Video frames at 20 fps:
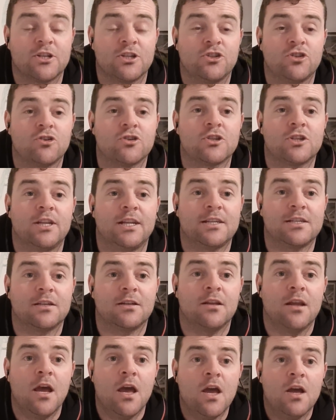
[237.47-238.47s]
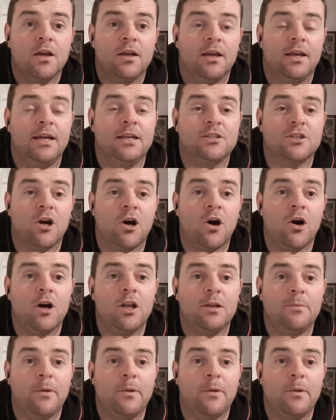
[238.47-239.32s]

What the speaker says: And just listen, it's all